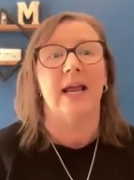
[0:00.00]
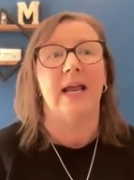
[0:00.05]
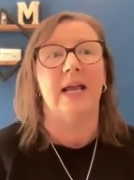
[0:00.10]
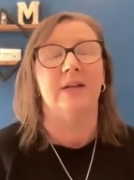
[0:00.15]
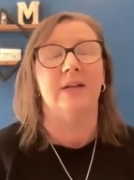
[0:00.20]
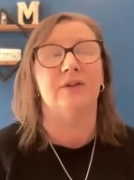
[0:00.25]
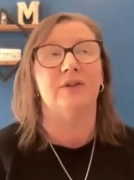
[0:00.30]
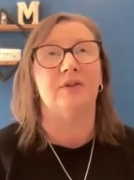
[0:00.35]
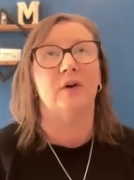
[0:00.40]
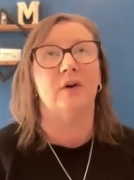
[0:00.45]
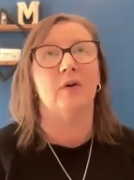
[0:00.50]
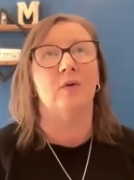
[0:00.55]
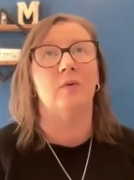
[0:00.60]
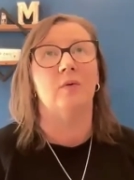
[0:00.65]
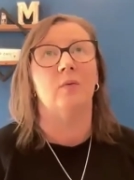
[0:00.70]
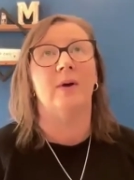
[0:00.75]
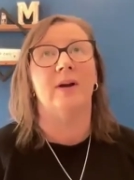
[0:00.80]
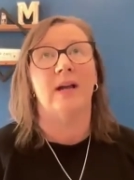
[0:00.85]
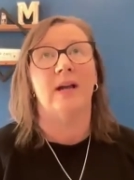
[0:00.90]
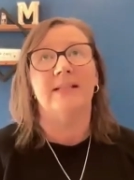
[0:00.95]
And
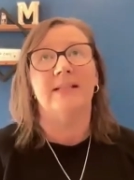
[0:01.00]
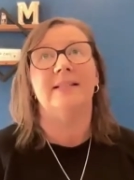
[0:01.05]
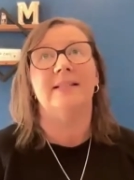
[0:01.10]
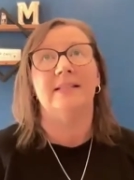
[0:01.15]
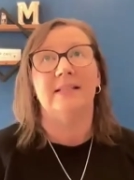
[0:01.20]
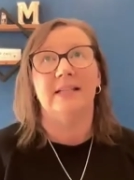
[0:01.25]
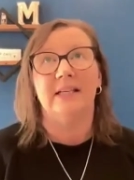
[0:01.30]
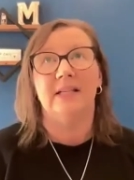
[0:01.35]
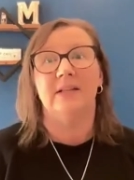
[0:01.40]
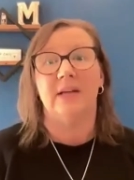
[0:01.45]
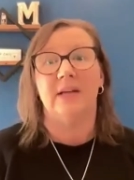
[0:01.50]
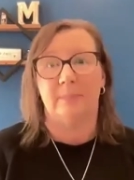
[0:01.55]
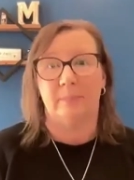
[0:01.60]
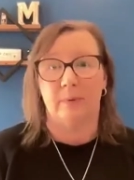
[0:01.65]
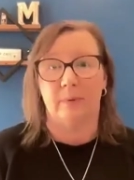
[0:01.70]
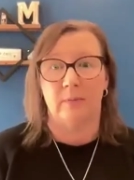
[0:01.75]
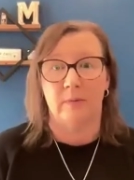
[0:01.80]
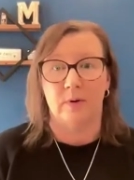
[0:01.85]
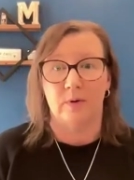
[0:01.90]
so when I see that